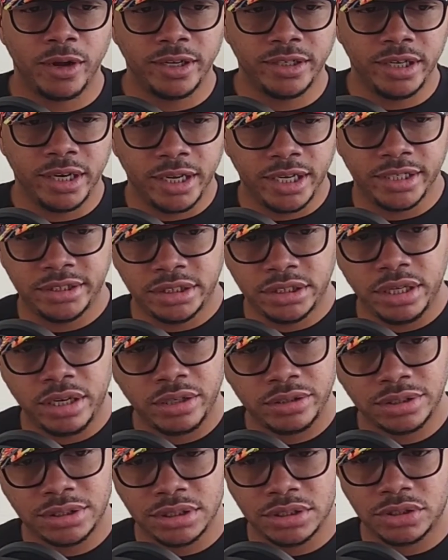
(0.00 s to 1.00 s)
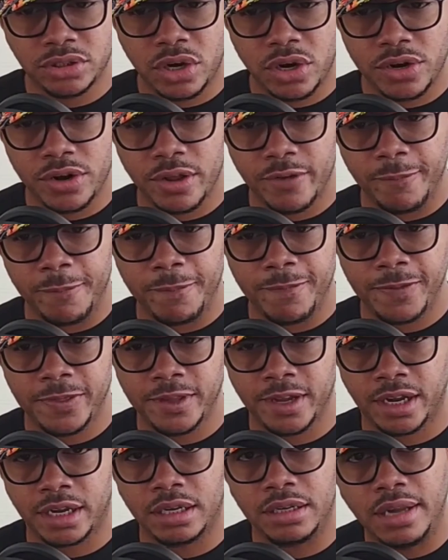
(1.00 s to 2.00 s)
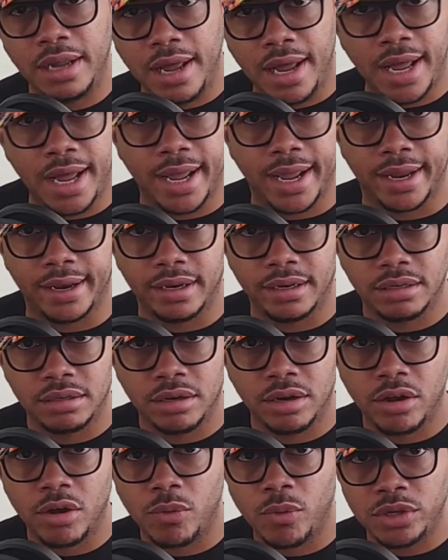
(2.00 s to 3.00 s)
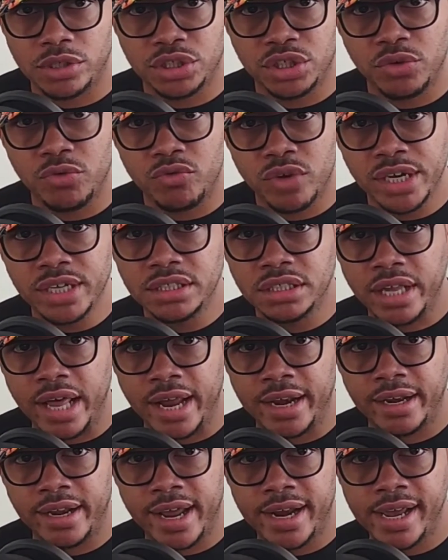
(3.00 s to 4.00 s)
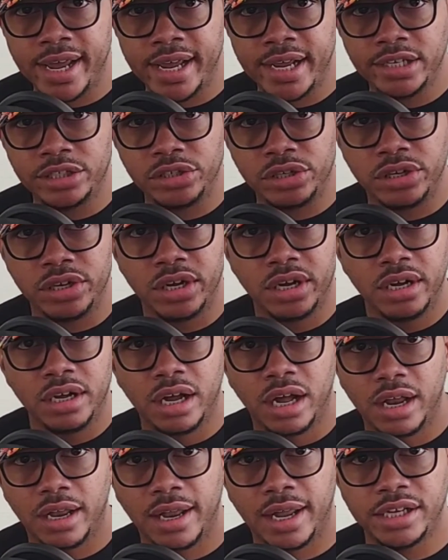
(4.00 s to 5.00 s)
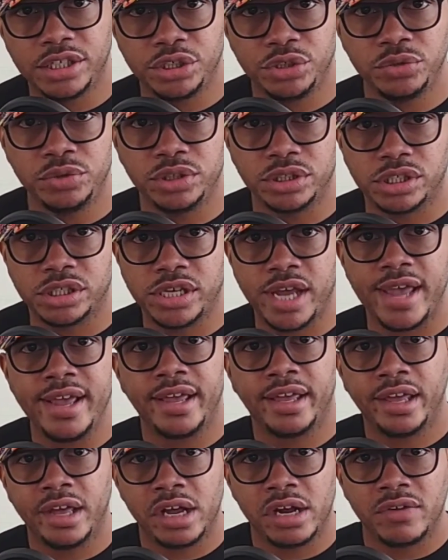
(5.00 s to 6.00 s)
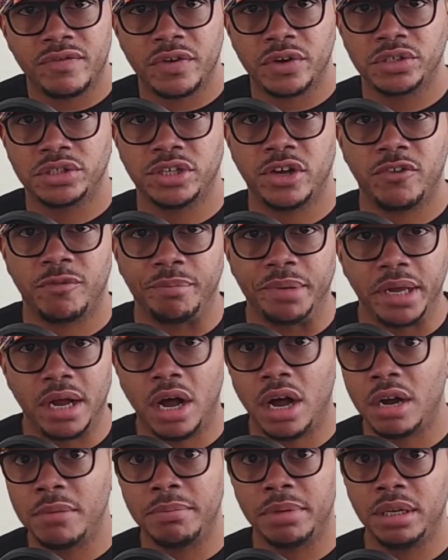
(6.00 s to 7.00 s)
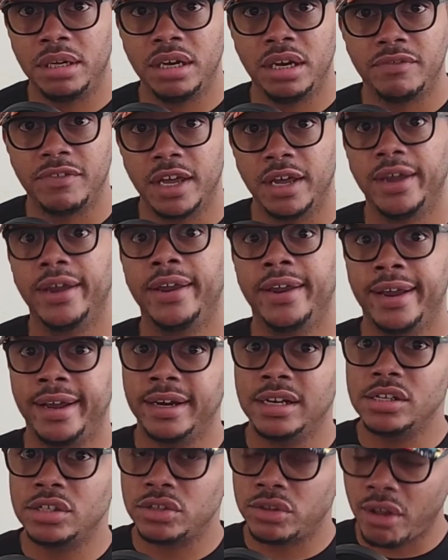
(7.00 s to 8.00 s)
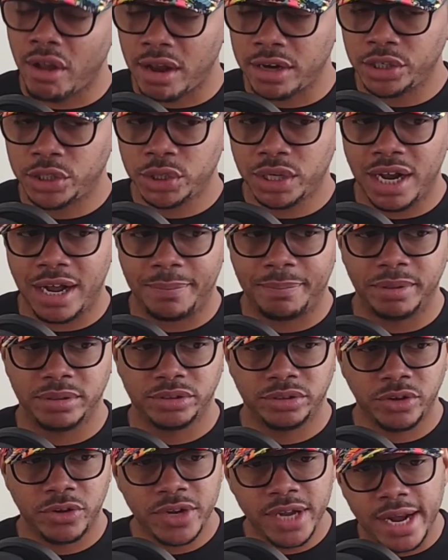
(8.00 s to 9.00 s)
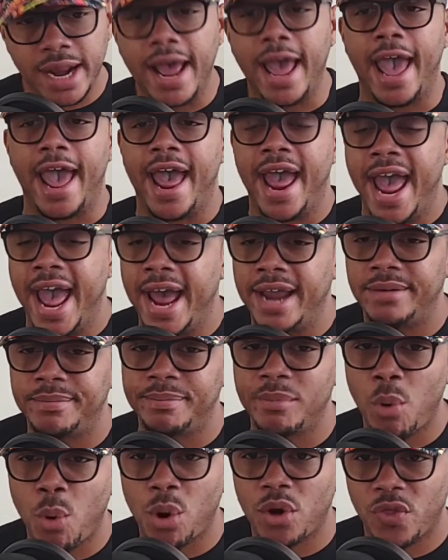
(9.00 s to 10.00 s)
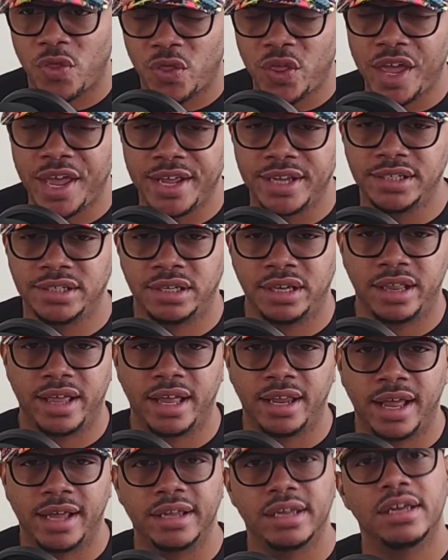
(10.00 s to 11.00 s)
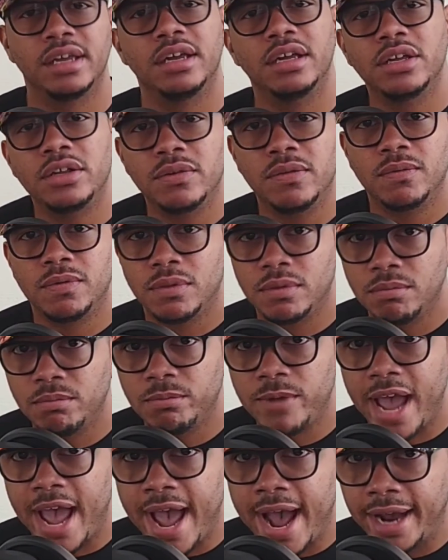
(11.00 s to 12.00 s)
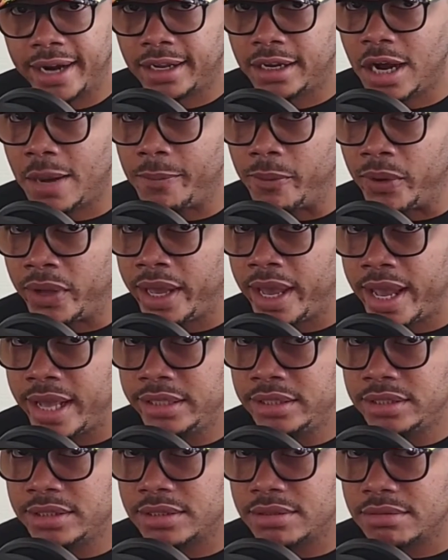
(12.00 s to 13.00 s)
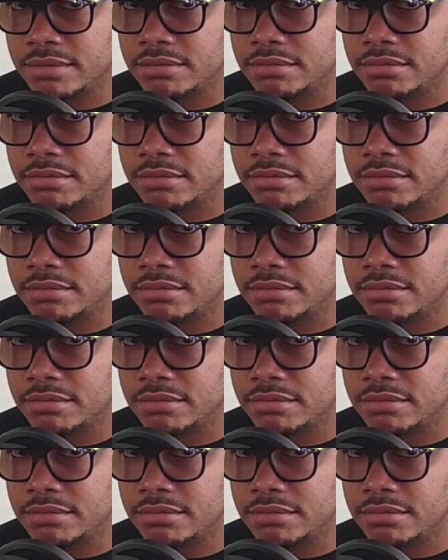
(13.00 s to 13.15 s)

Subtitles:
she knows she's on the decline. Once you reach that age, unless you just take care of yourself beyond belief, you're going to start dropping. So you got to add more things to that. Like, add a couple kids,